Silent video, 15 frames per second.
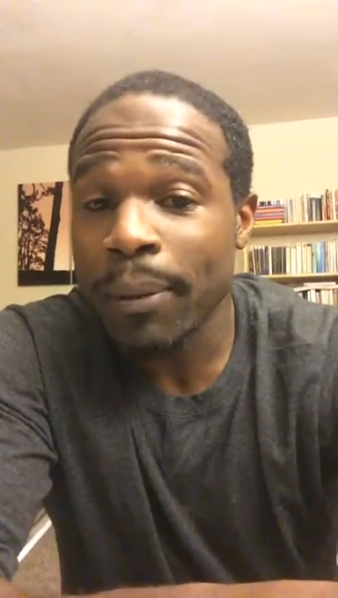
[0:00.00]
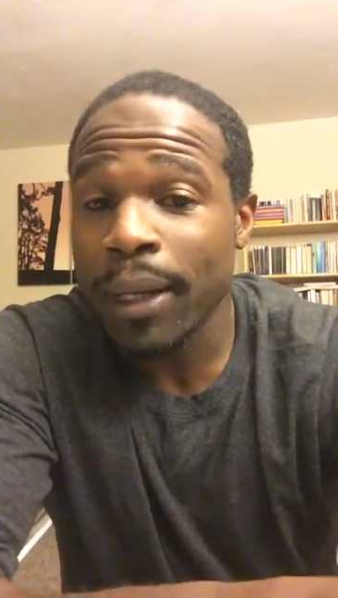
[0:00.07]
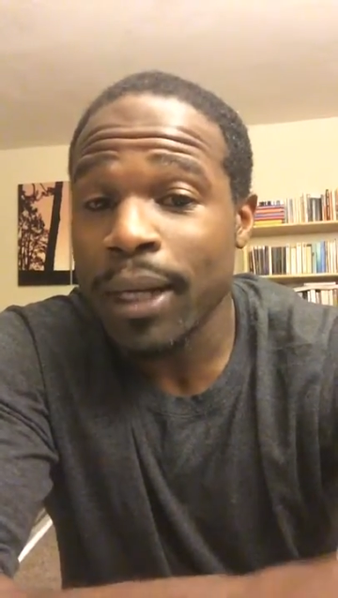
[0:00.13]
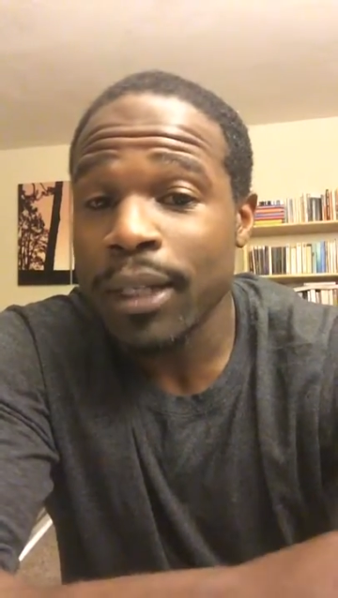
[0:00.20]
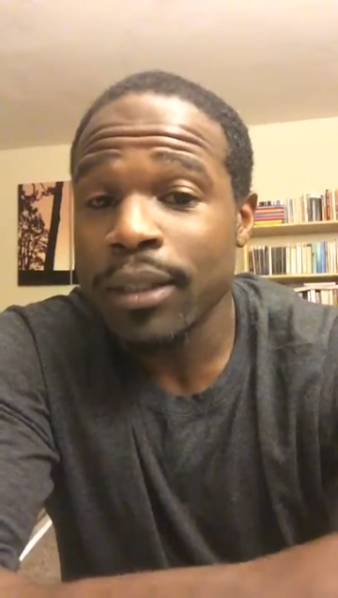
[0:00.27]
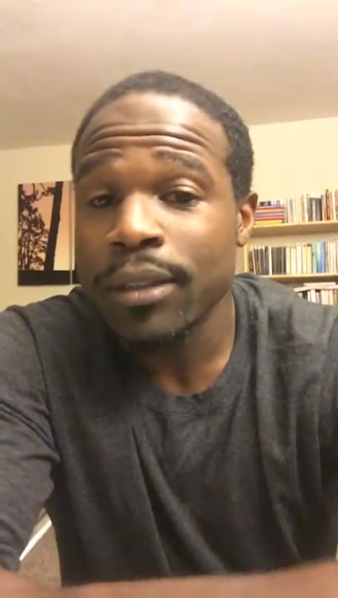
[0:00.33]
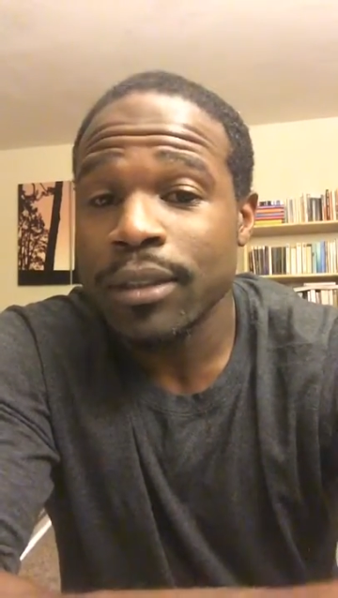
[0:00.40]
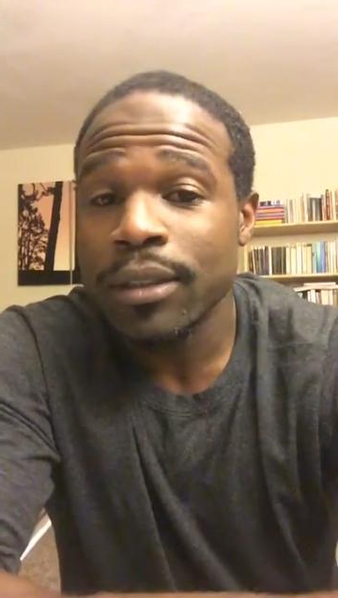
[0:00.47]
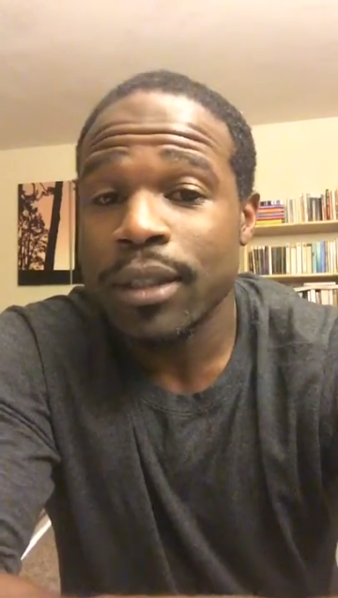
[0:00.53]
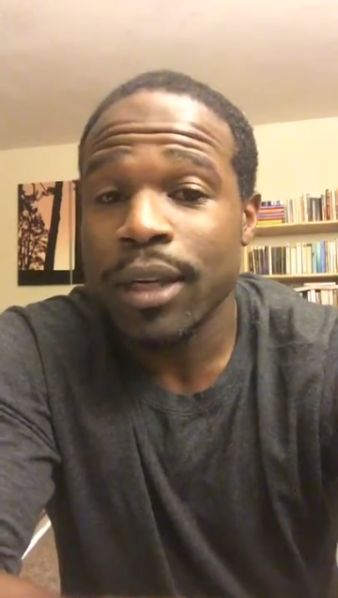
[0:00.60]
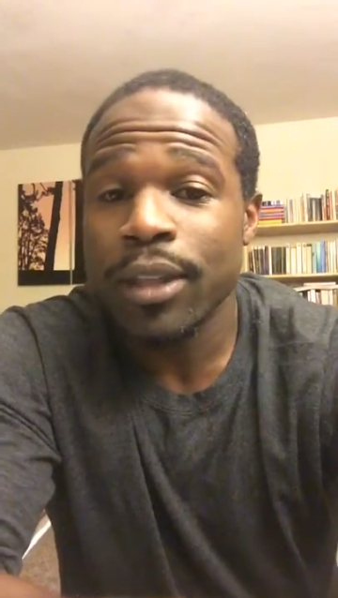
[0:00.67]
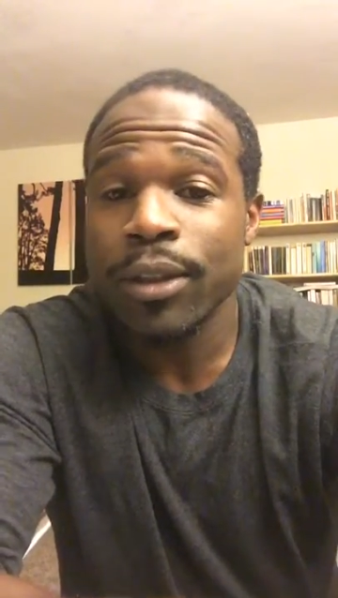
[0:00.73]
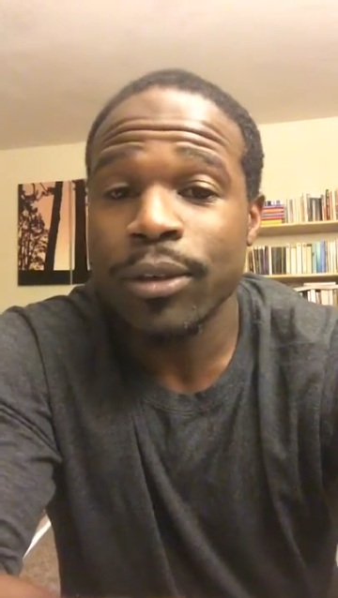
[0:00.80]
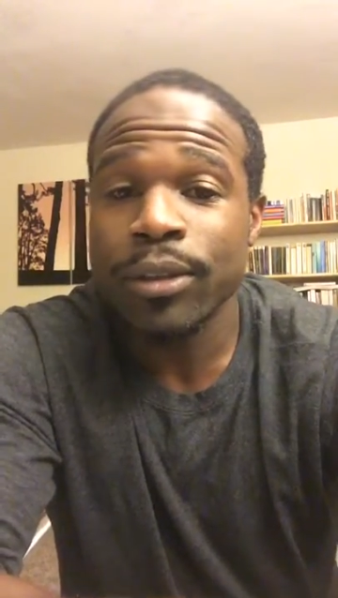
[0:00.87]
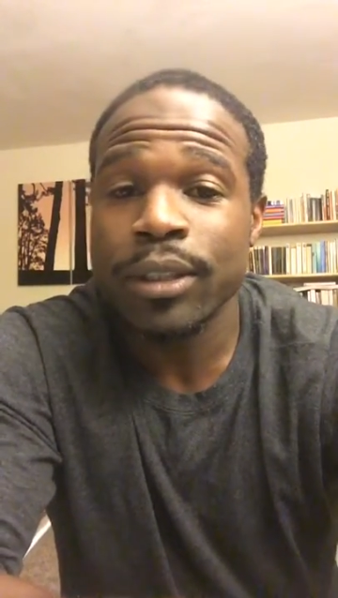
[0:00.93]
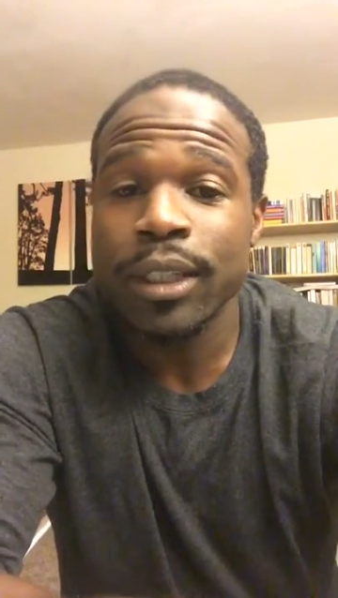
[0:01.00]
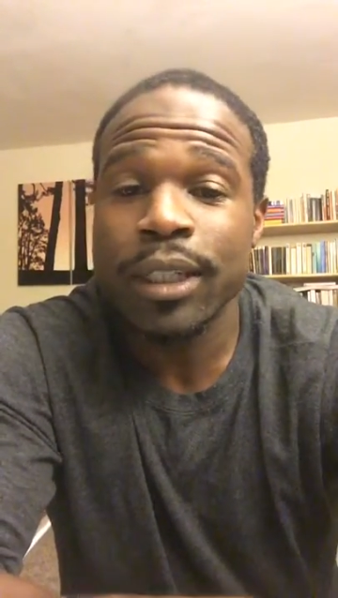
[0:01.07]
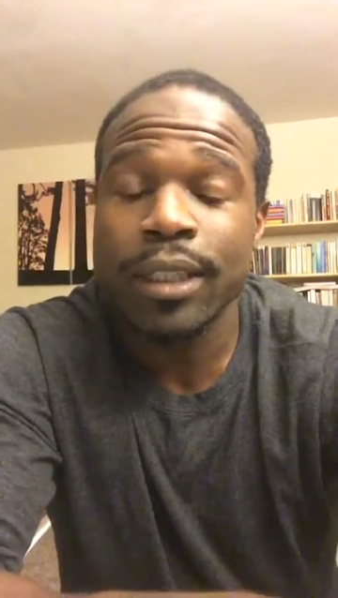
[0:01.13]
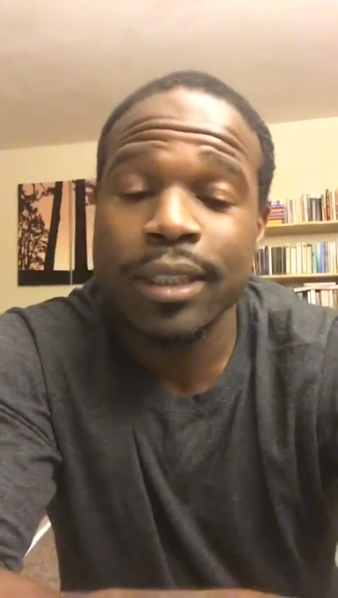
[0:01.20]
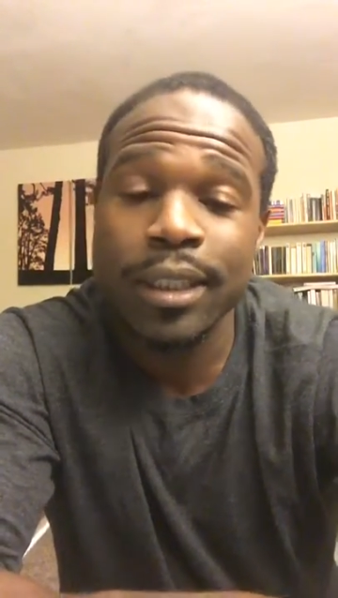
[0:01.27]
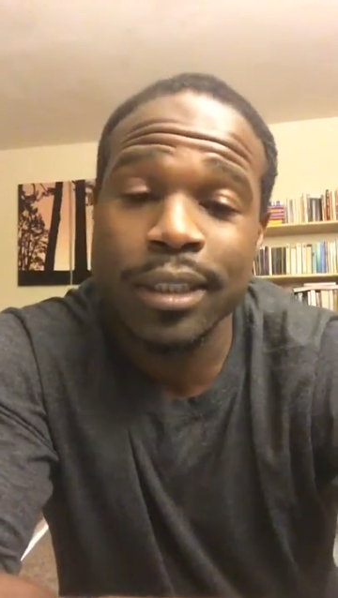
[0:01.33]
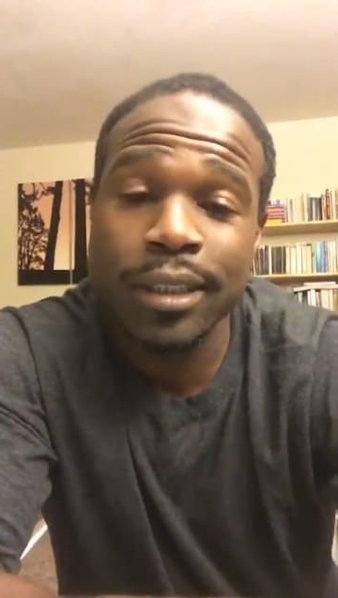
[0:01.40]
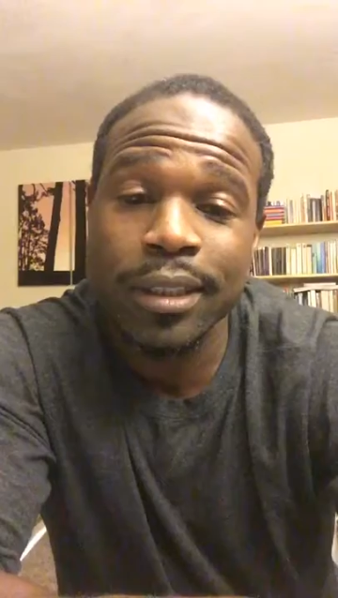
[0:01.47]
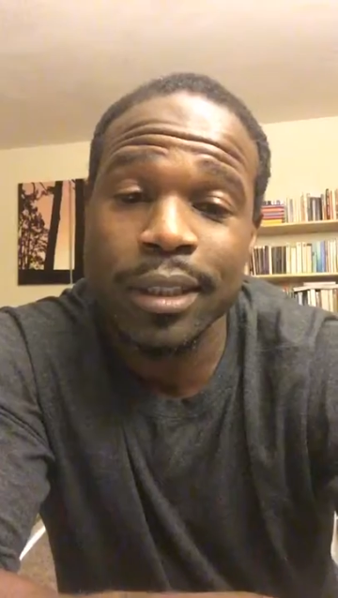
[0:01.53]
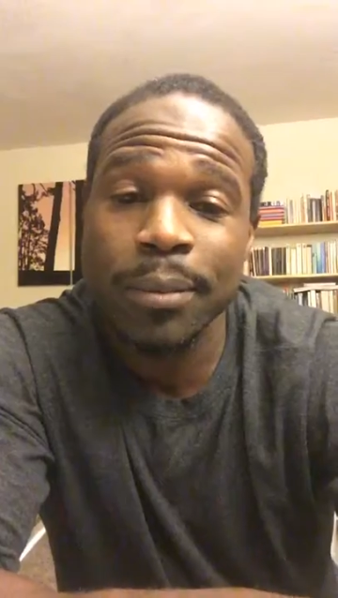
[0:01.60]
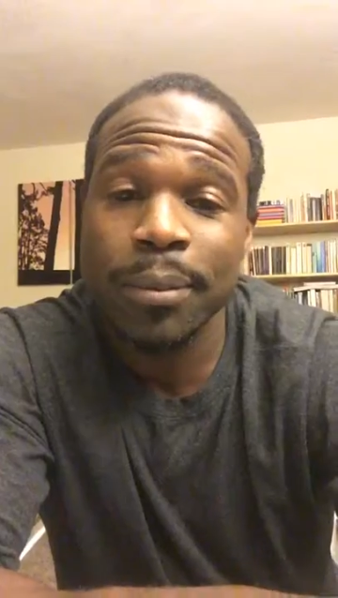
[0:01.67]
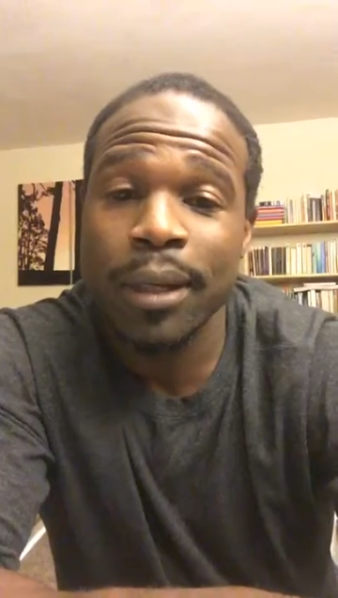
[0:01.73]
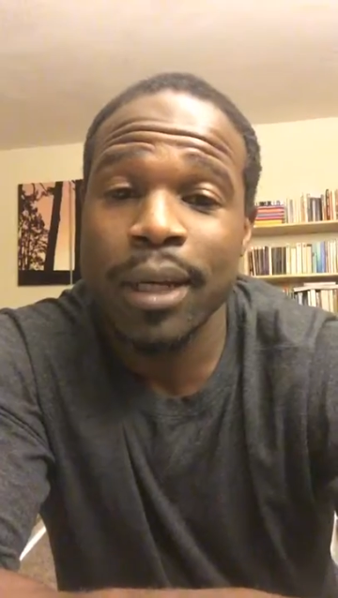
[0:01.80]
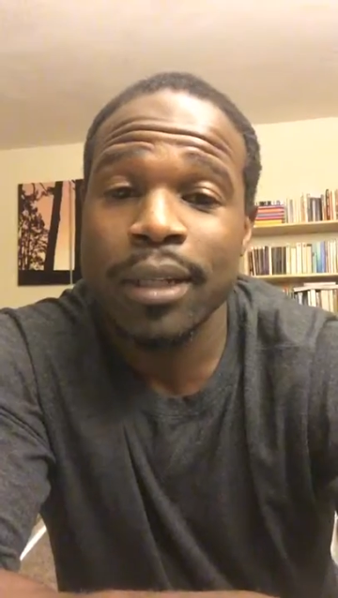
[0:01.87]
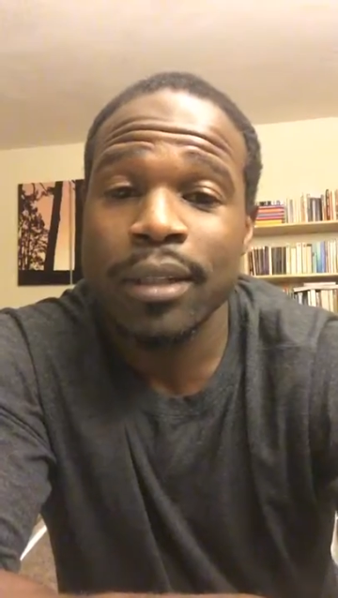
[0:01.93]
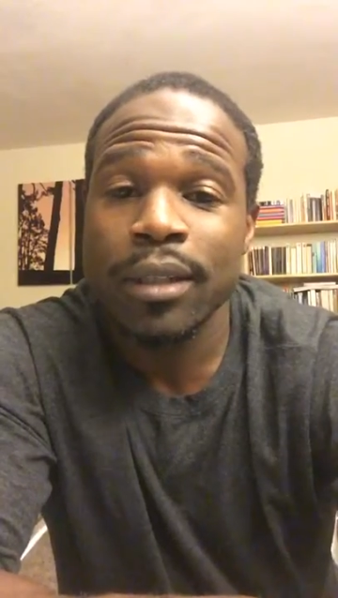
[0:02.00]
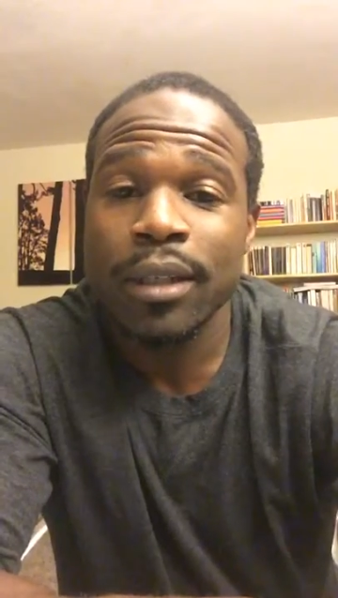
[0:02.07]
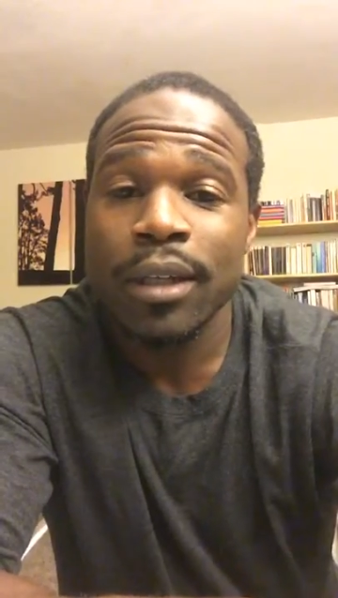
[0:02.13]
plan and there's the contingency plan.